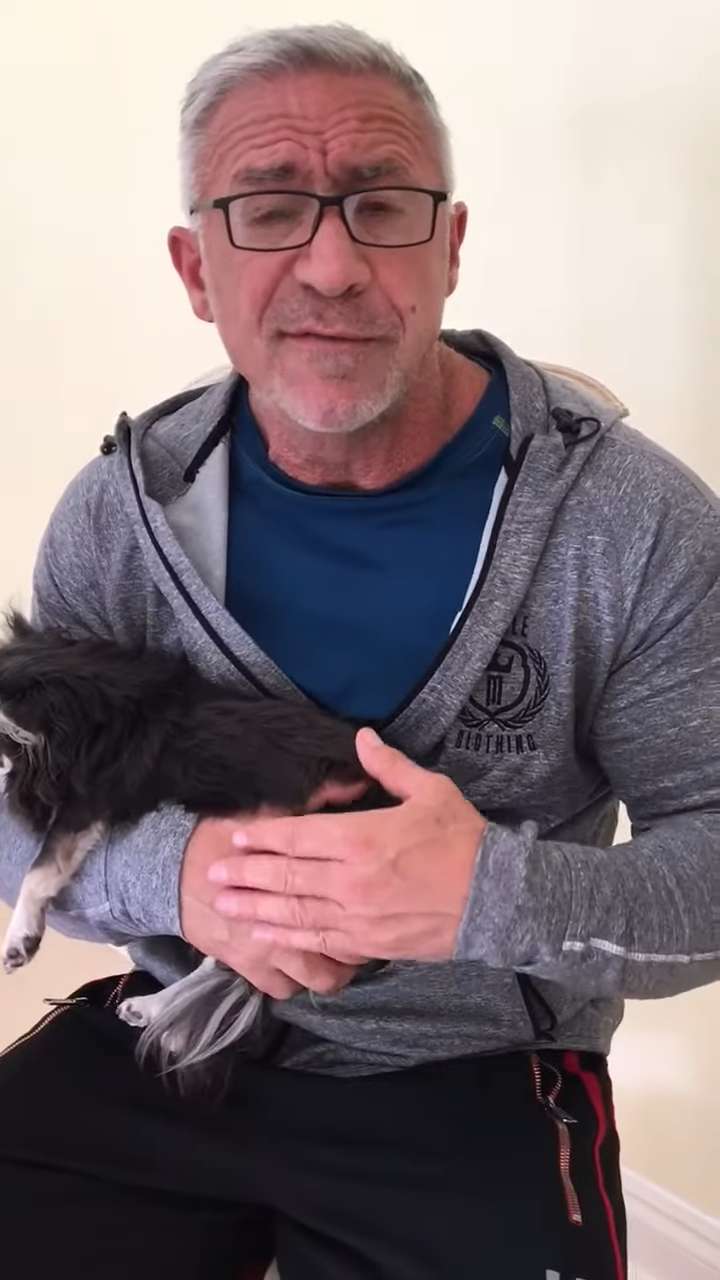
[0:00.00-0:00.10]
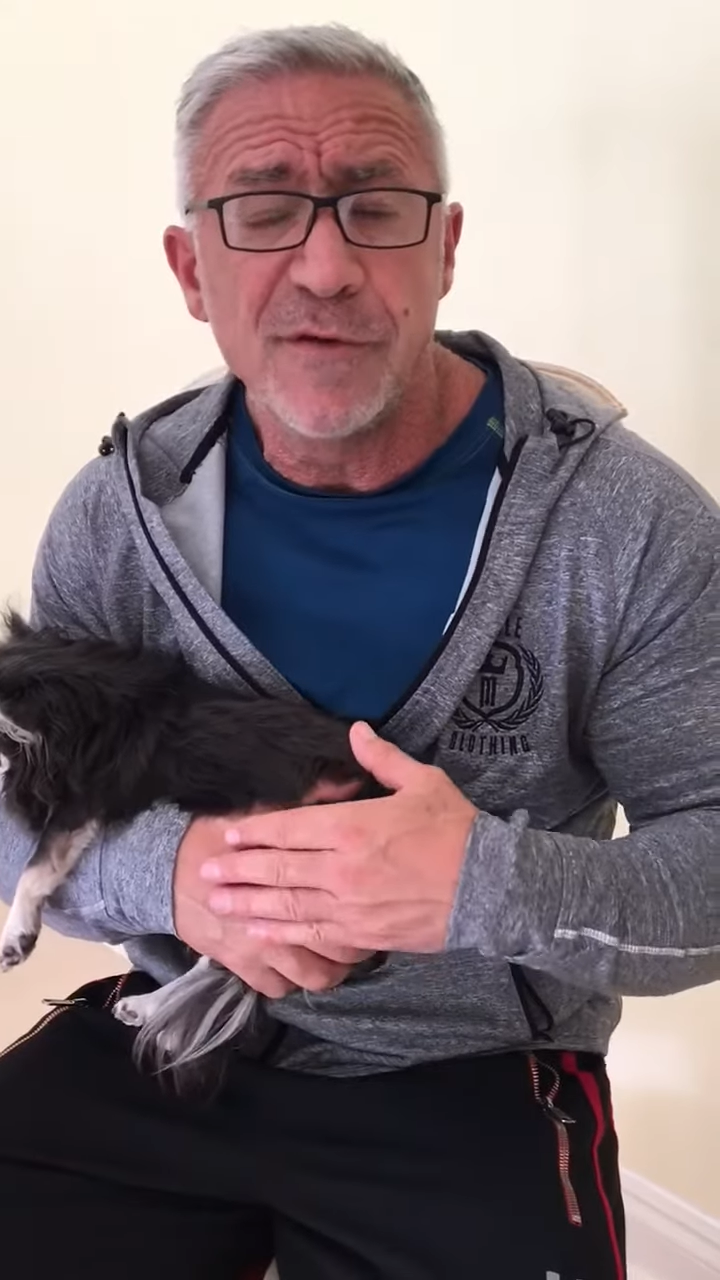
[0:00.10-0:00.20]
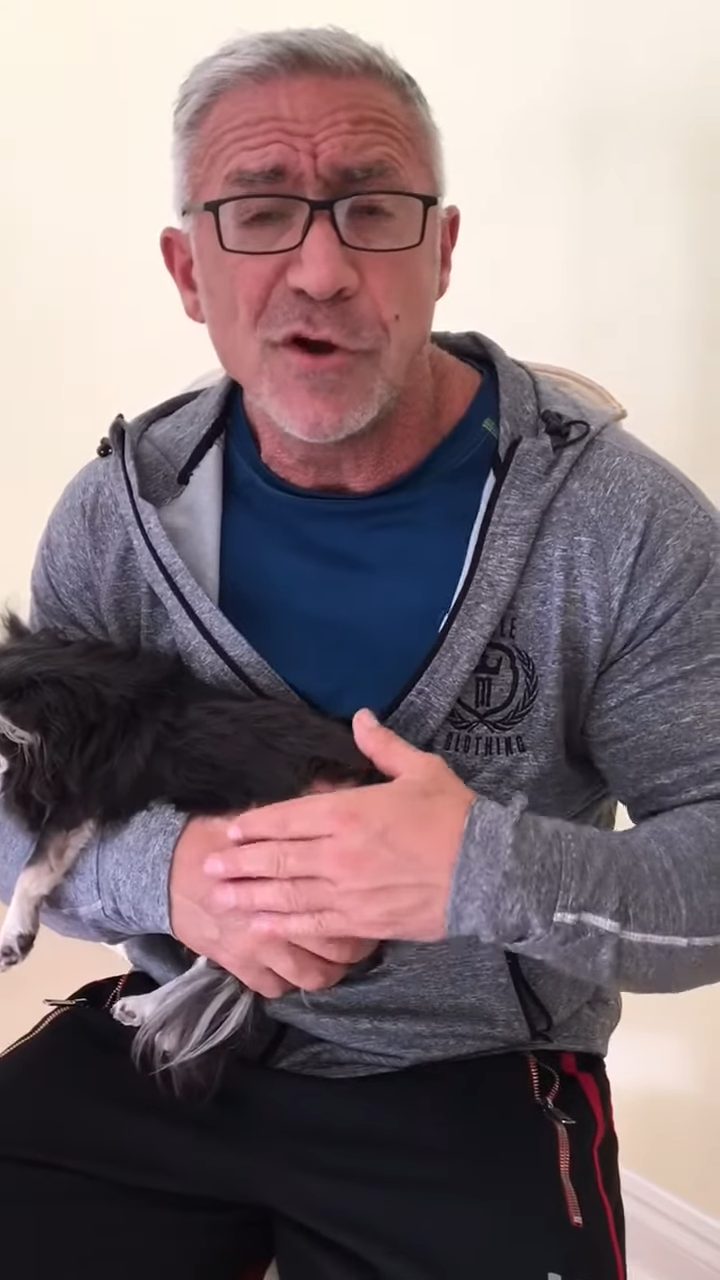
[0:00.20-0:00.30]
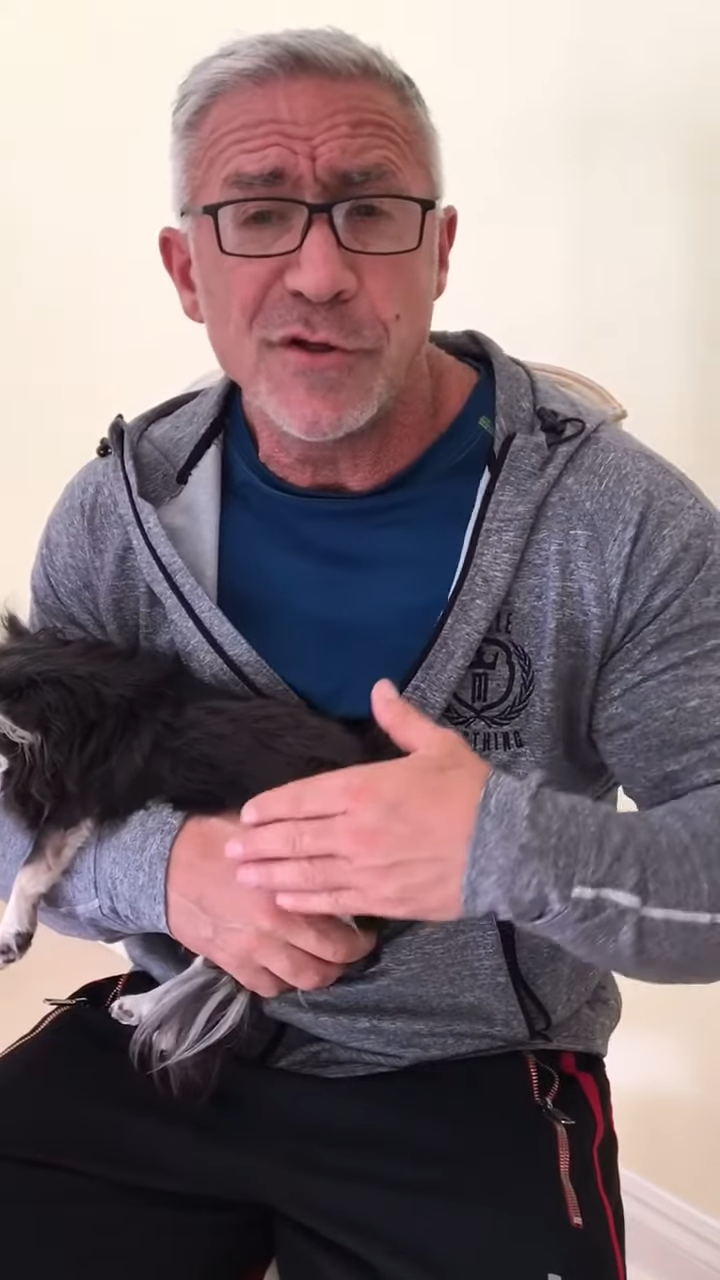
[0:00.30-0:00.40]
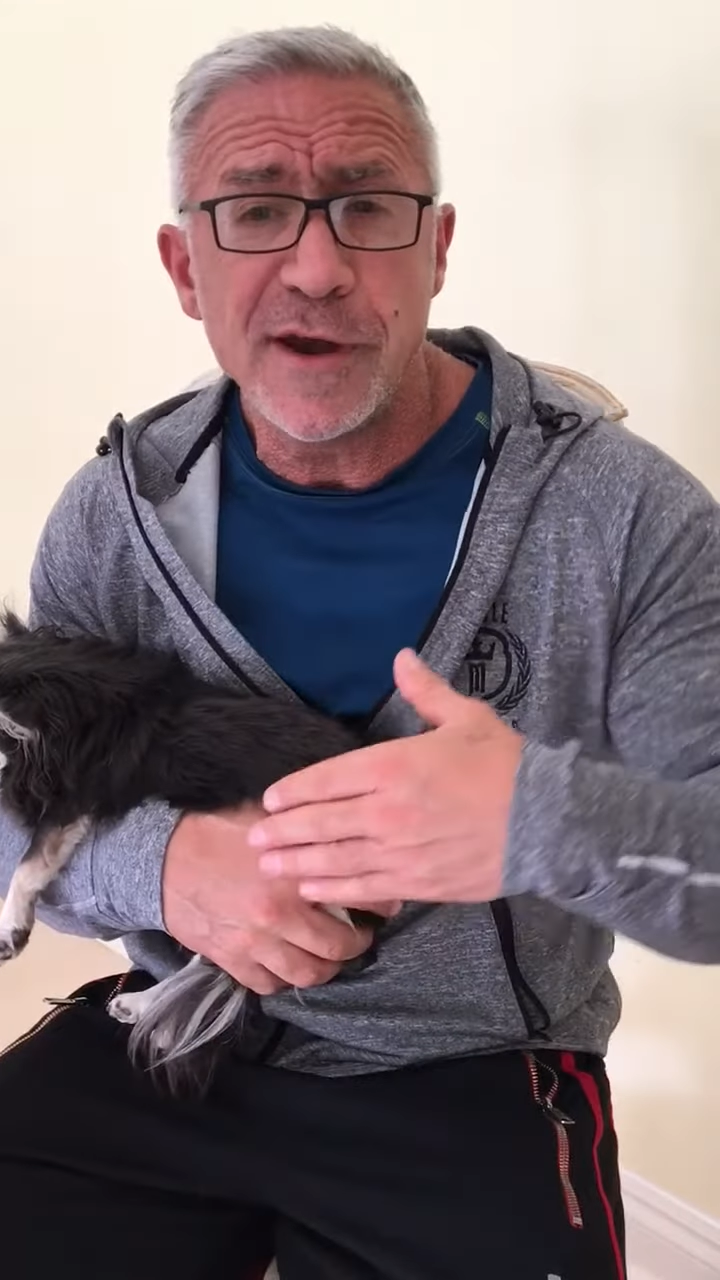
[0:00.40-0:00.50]

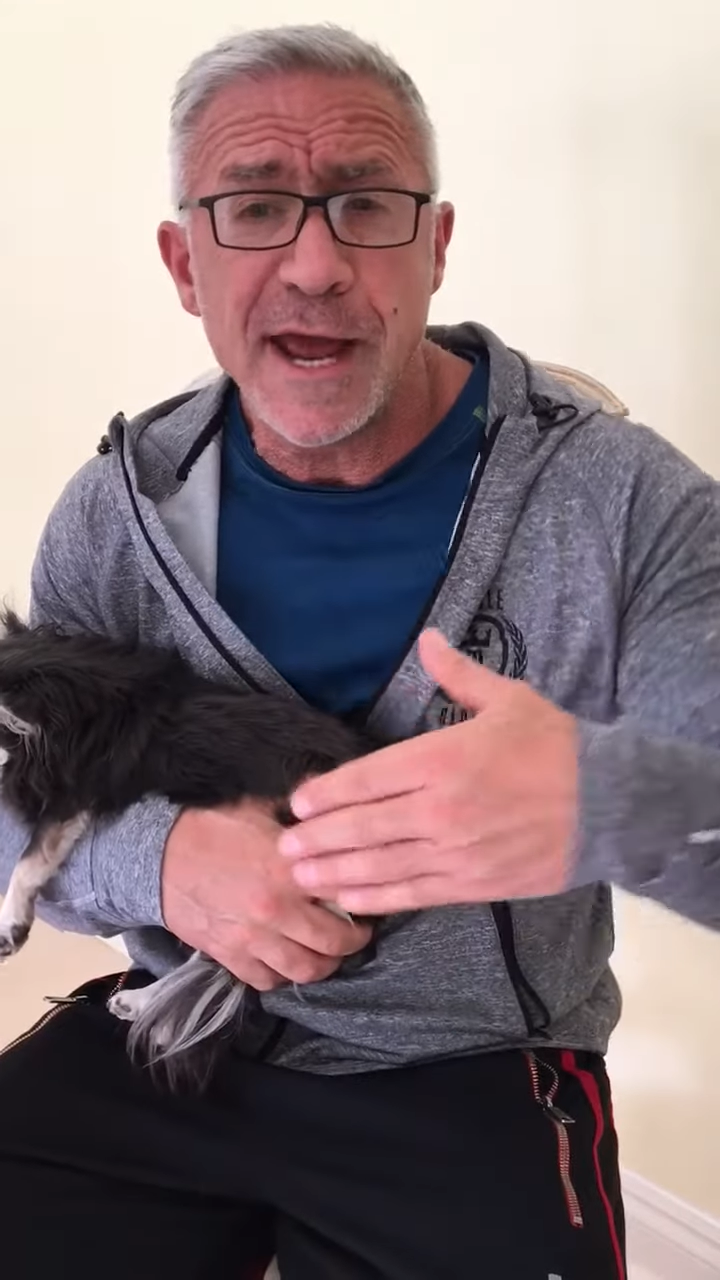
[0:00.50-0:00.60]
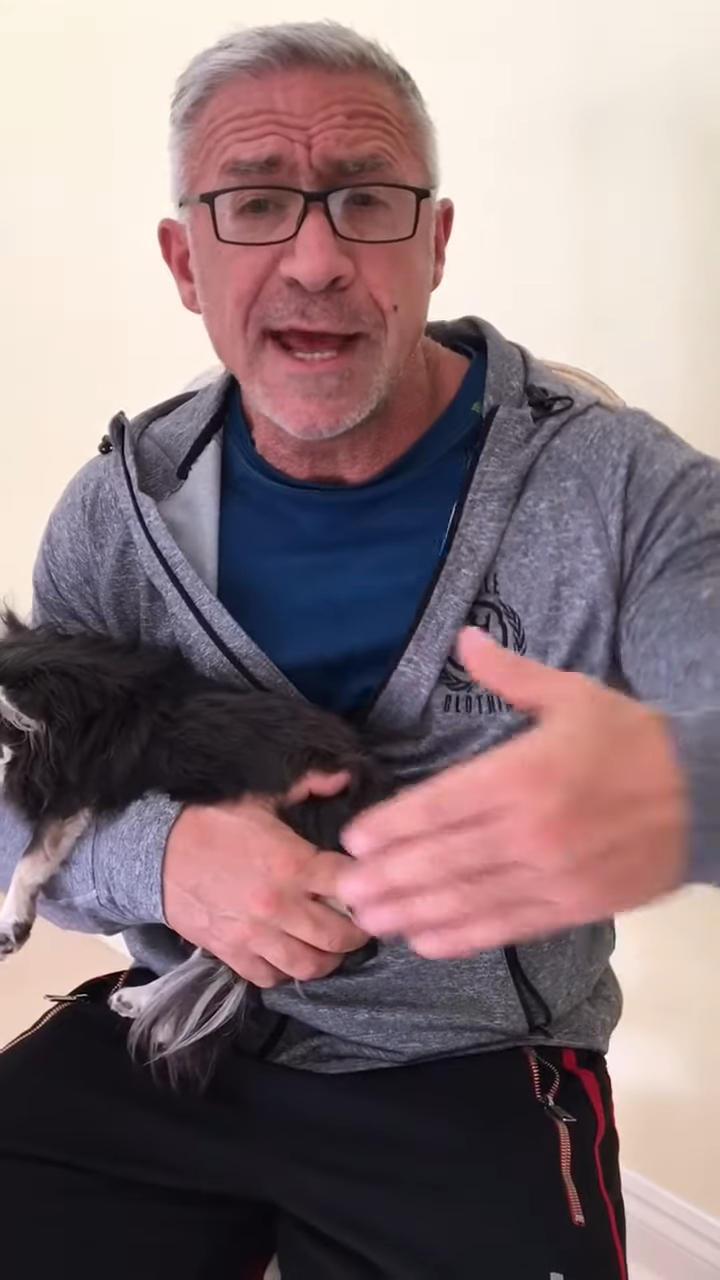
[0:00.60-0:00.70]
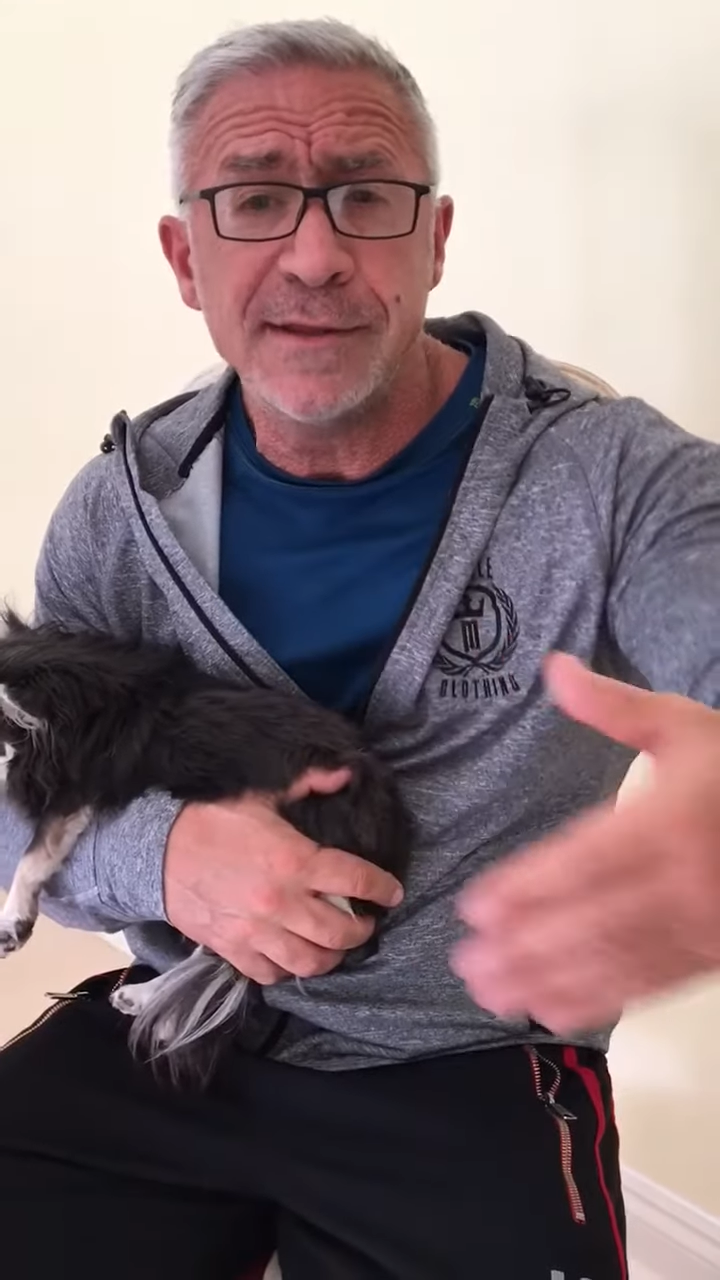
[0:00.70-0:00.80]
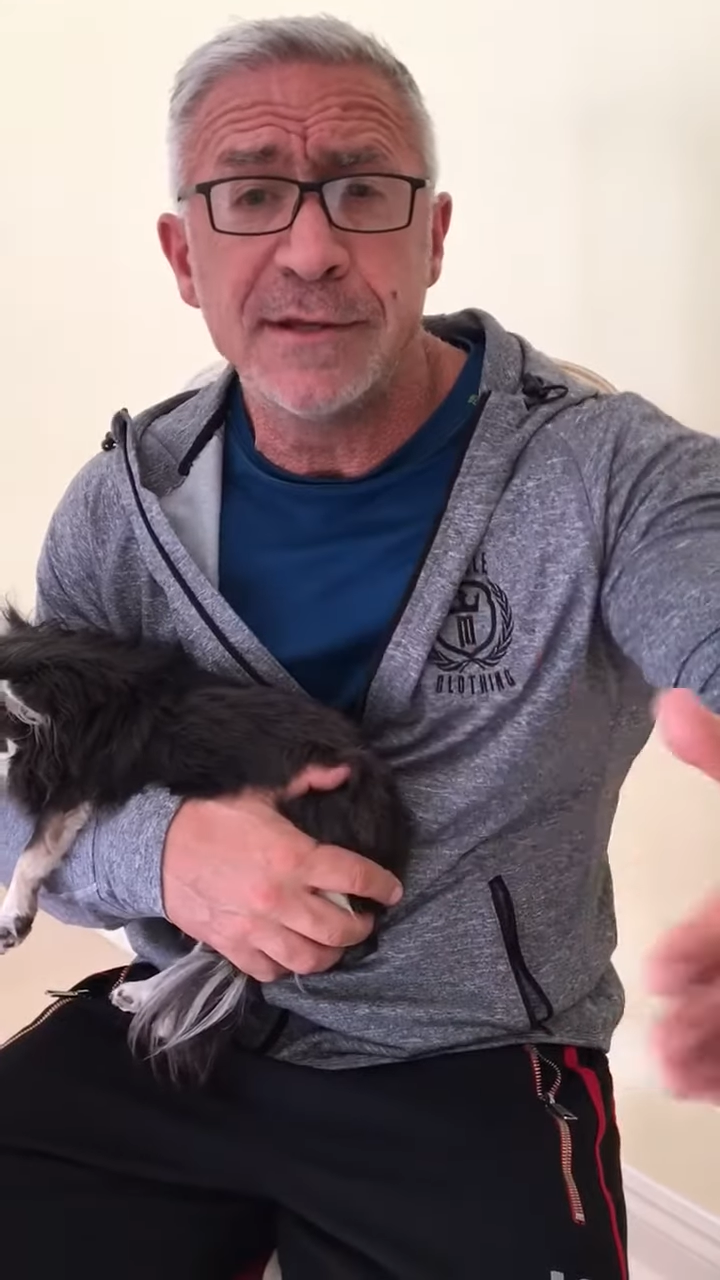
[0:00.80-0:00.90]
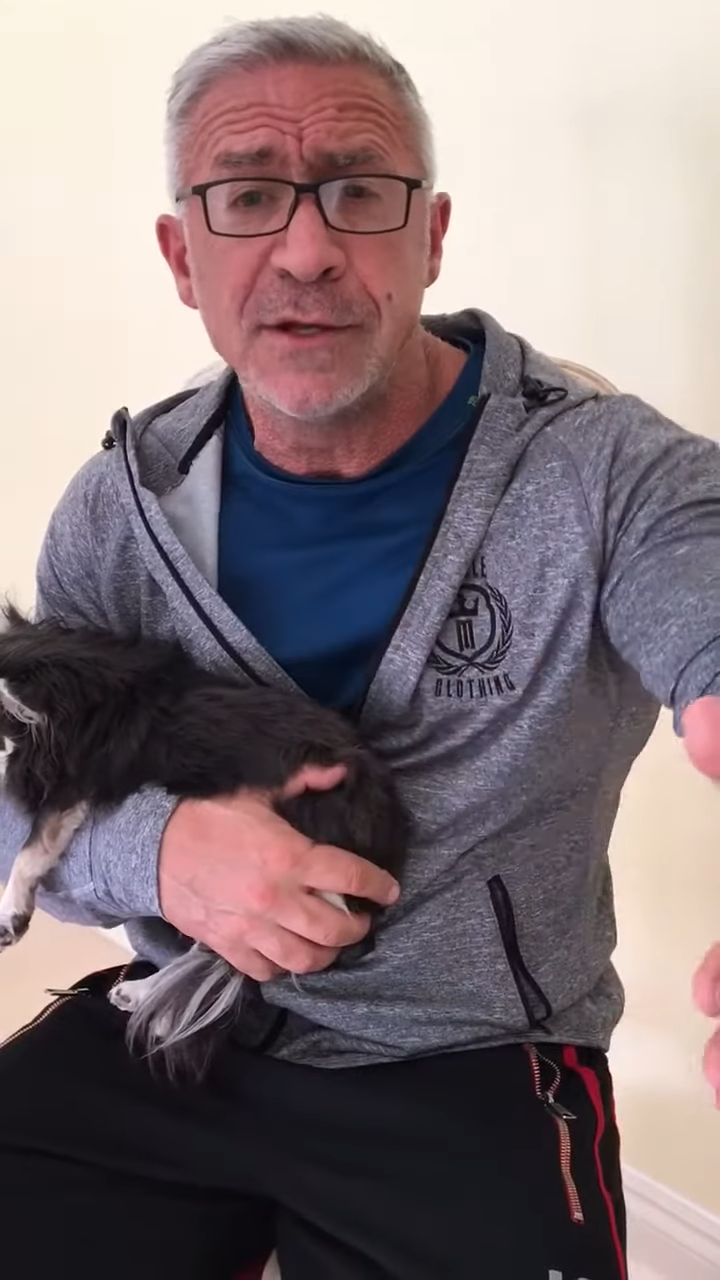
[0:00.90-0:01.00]
further ahead